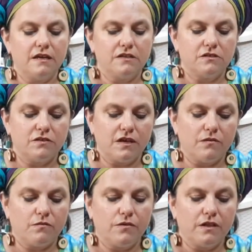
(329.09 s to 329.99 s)
so that it
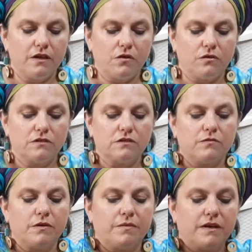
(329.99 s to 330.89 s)
really holds the
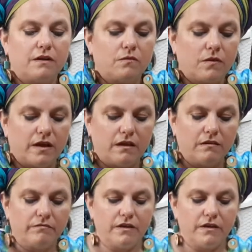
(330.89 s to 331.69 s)
ribbon in well,